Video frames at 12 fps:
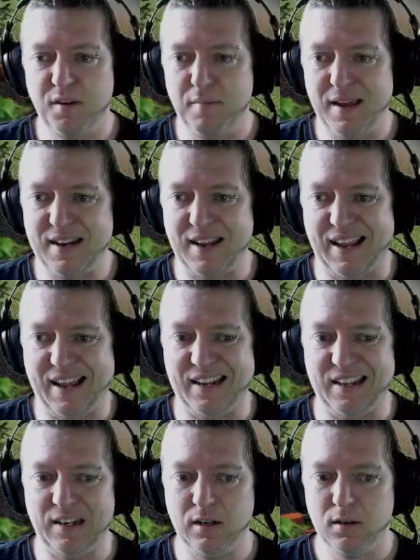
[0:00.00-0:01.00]
in Mount
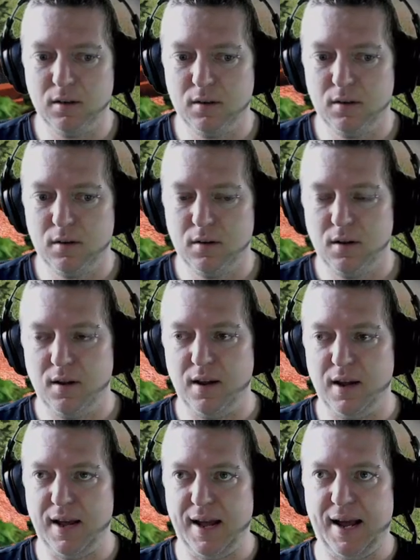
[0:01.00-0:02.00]
Annan,
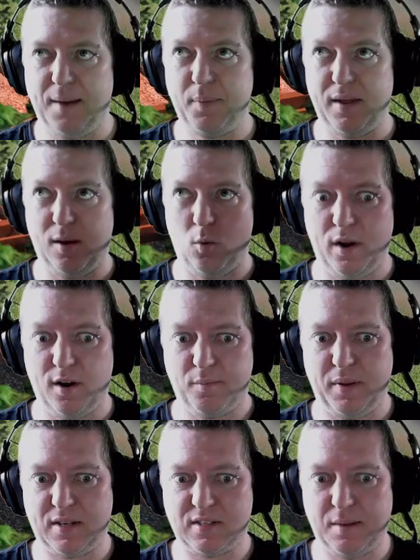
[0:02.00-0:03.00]
up where it
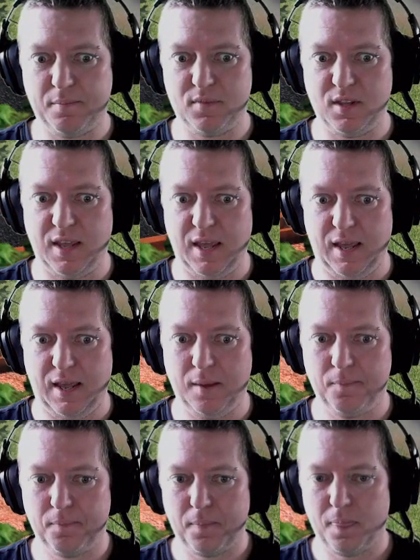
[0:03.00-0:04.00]
picks up the gear,
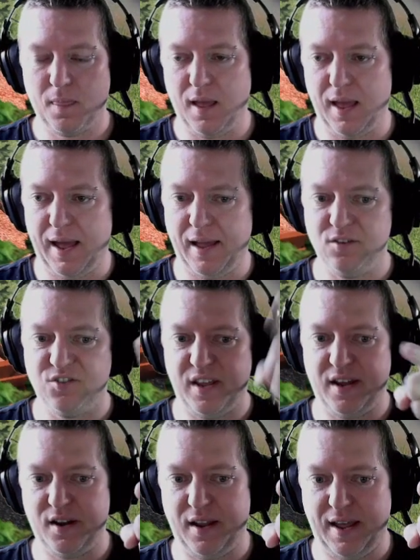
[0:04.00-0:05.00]
and
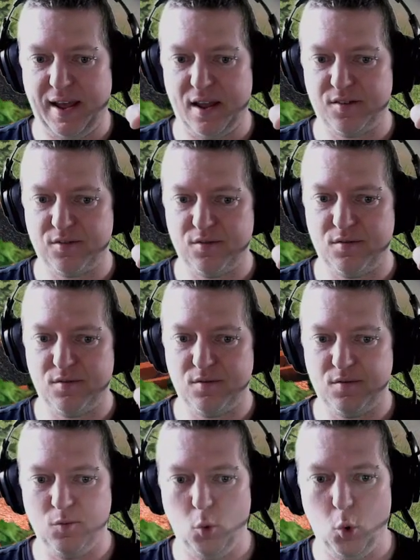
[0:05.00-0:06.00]
down at
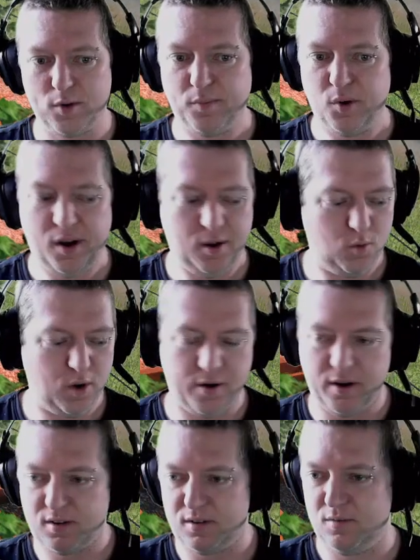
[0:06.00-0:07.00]
Waterbury, where
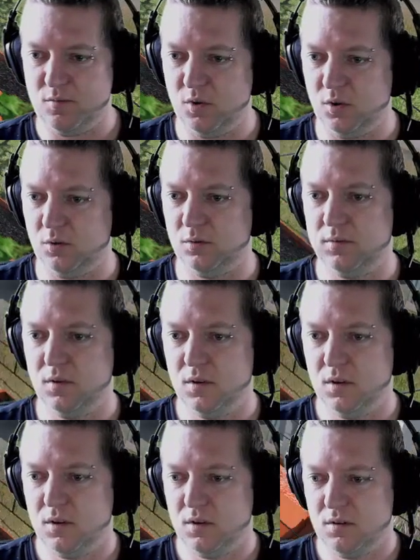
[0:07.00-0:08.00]
it will,
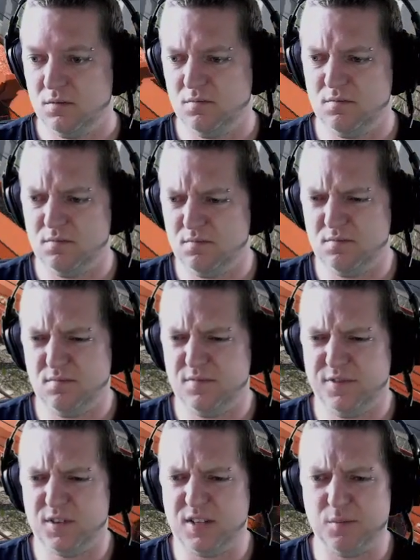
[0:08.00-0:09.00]

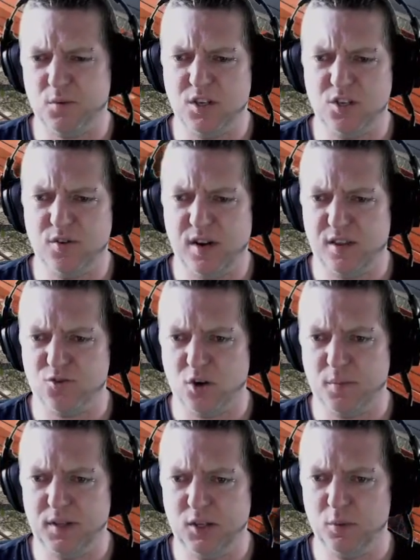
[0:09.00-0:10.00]
for some reason or another,
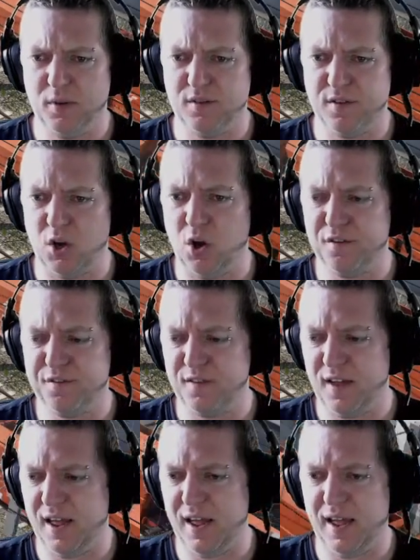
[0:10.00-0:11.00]
drop a little bit of it off
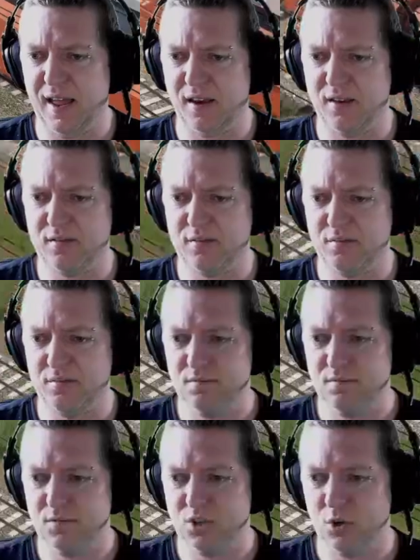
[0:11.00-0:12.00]
and
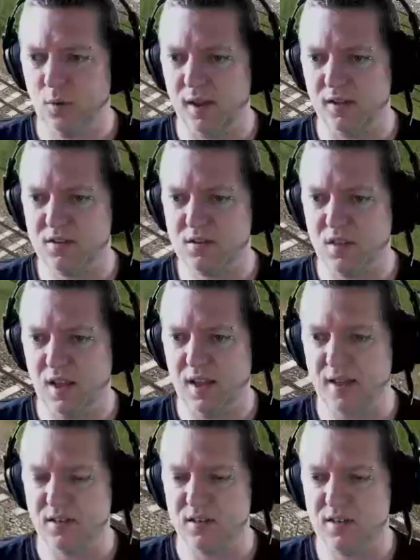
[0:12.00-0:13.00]
do its thing
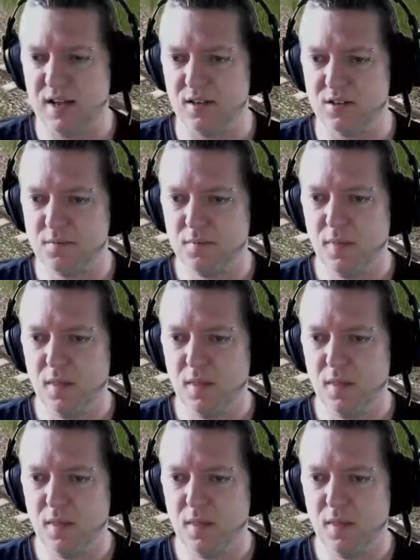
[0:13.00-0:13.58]
as it does.